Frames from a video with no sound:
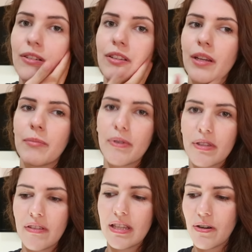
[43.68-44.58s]
on the
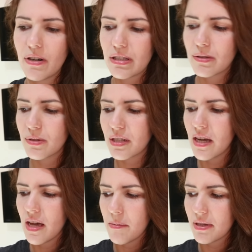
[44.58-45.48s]
boat with our tour,
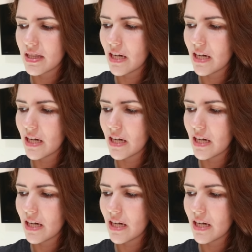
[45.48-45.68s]
but